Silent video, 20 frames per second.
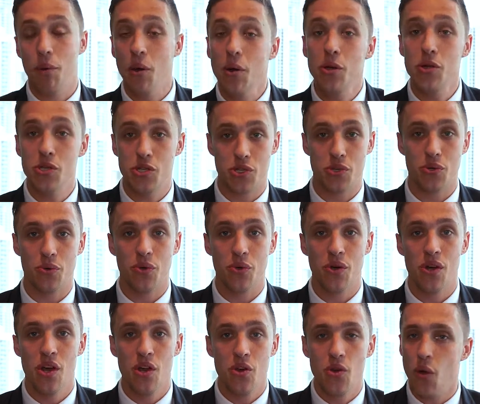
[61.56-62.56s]
personal.
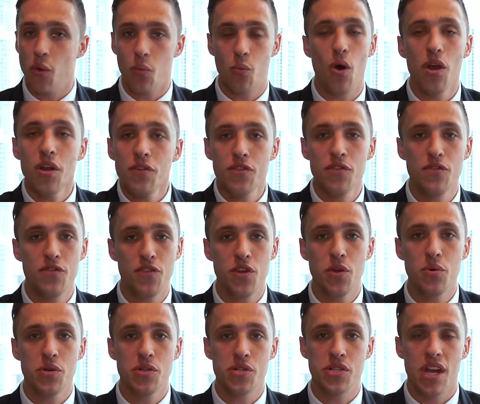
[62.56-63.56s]
Not one of the
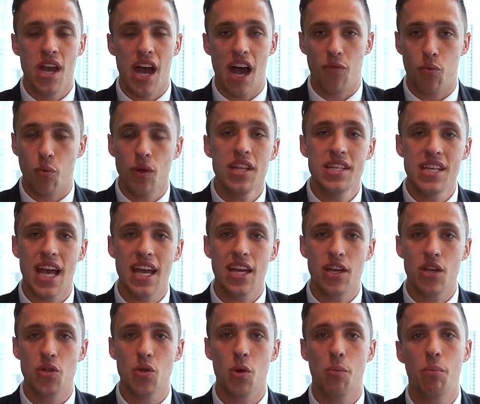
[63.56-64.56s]
viewers have we
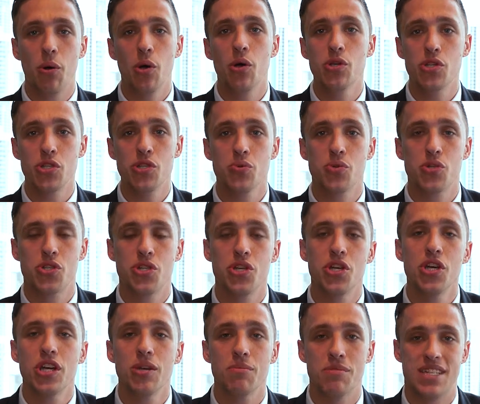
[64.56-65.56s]
taken your personal
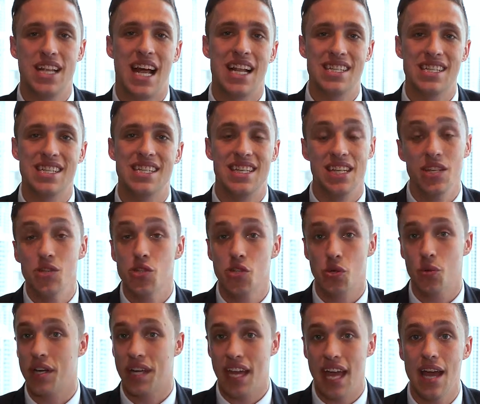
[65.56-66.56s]
circumstances
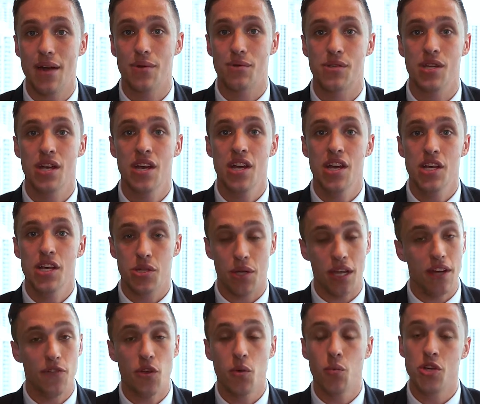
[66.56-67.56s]
into account. So
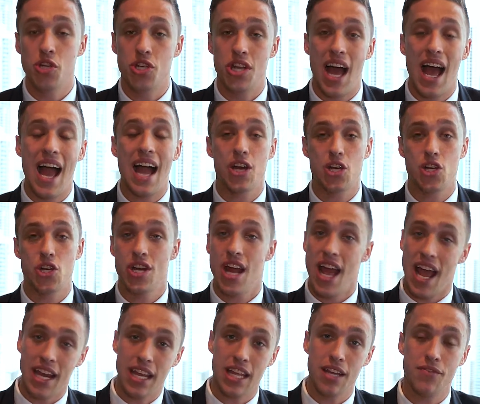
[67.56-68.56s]
if you wish to action
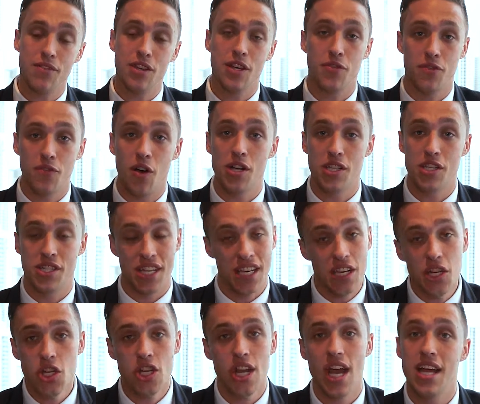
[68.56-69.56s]
any of the advice that
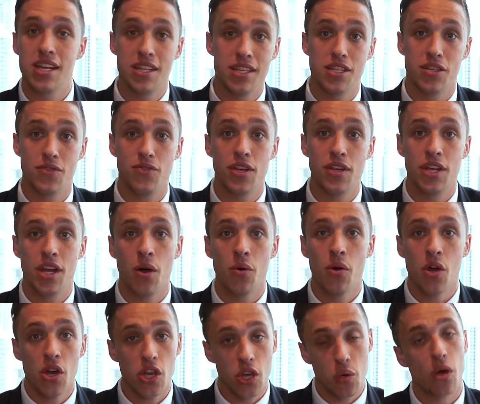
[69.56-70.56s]
is shared in this video,
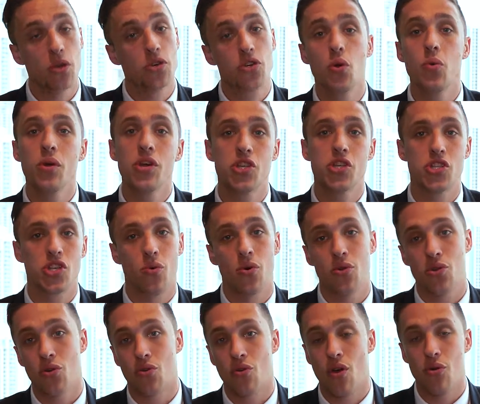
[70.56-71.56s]
you are doing so
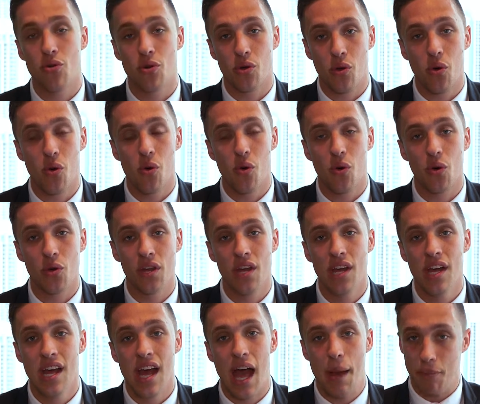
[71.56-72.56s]
on your own accord.
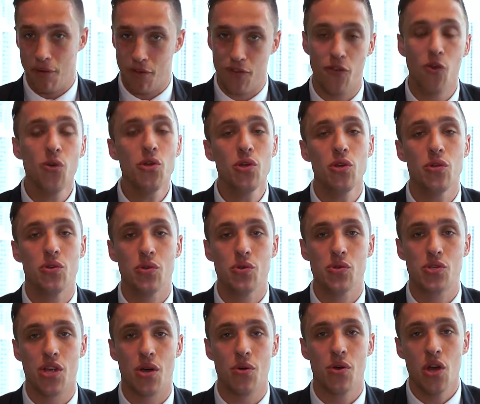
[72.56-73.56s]
And before you do
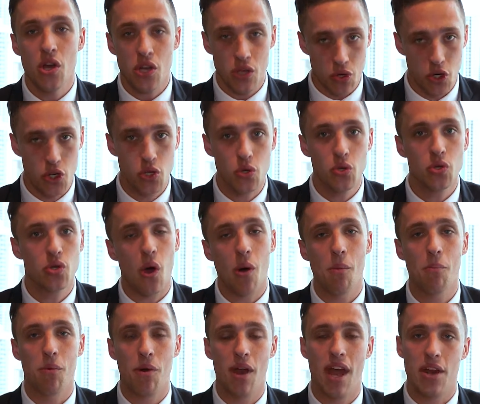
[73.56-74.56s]
so, you should
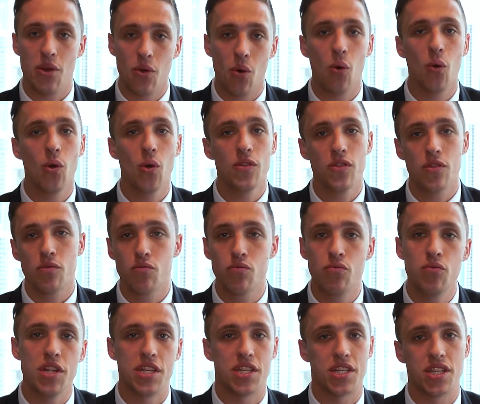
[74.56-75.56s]
comprehend all of the
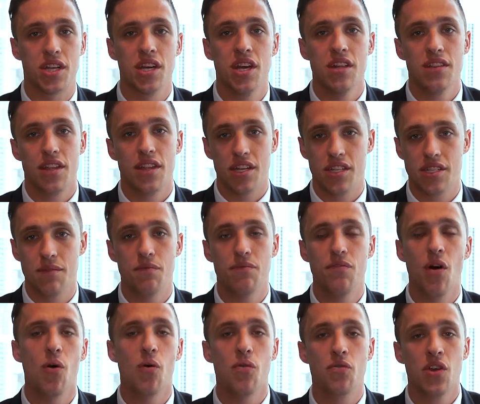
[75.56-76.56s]
risk that is
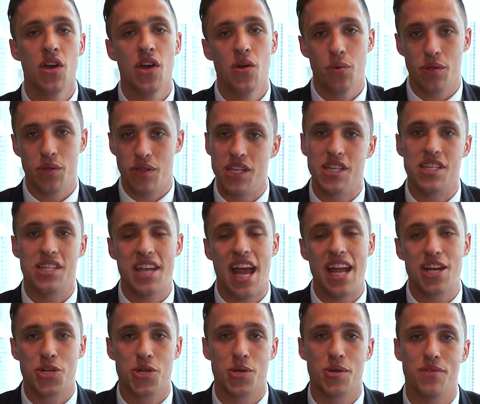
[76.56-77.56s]
involved with this
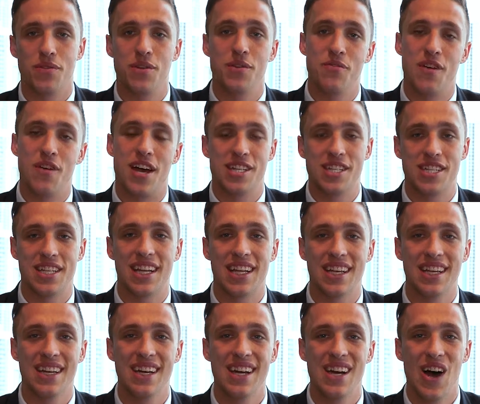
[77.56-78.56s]
nature of investing.
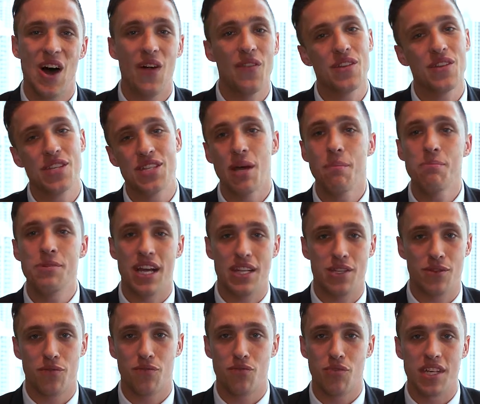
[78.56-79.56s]
On the subject
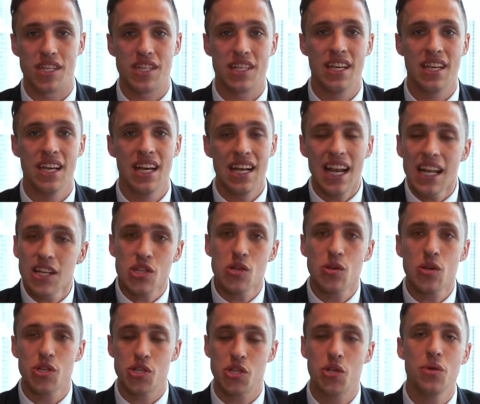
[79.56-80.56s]
of risk, let's
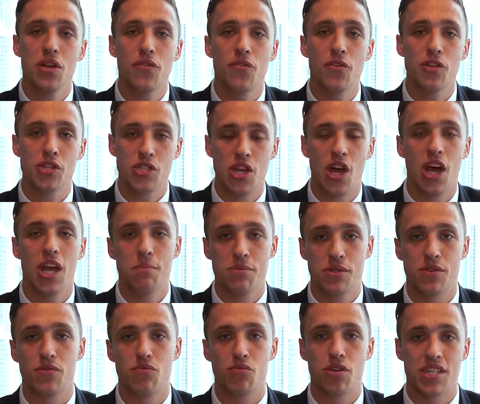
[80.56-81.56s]
look at two different types
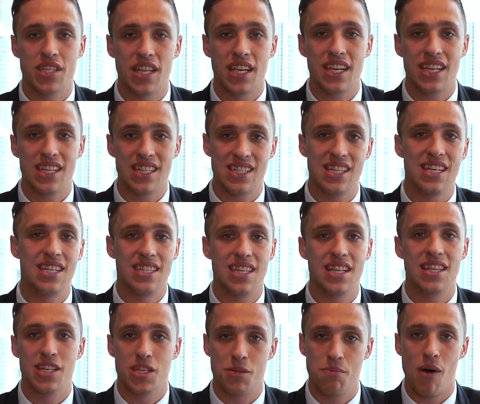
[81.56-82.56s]
of risk that exist
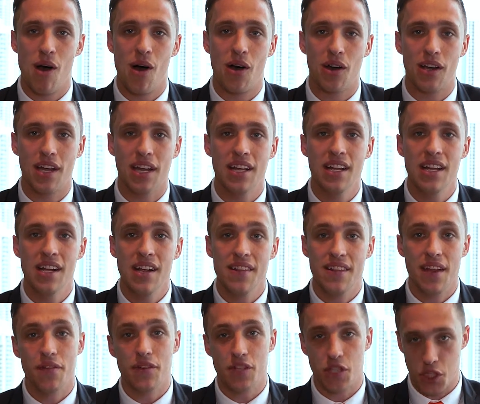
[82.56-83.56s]
in this market.
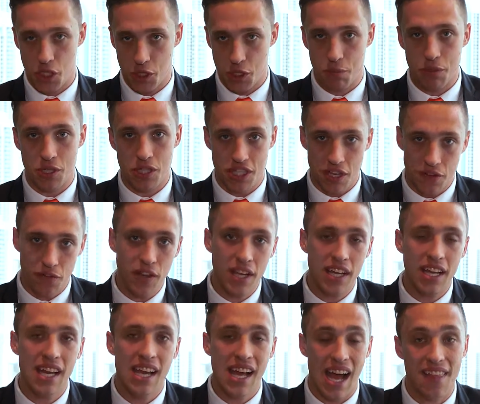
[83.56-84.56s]
There is
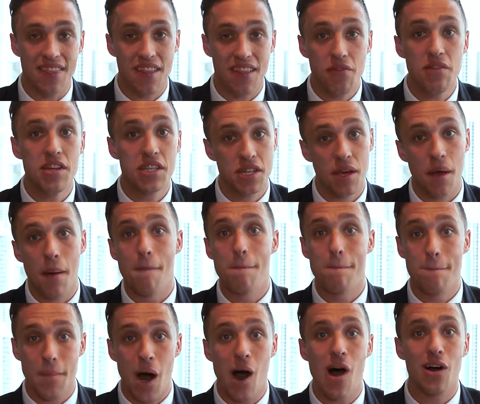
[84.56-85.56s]
specific and there is
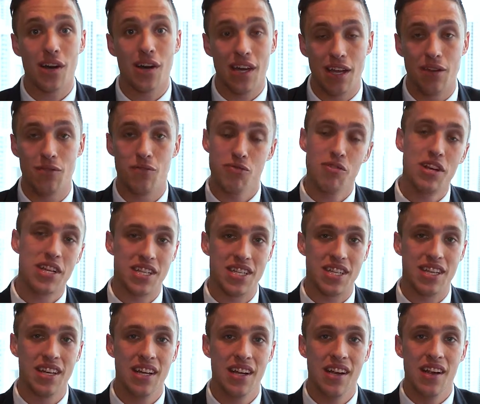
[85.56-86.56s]
market risk.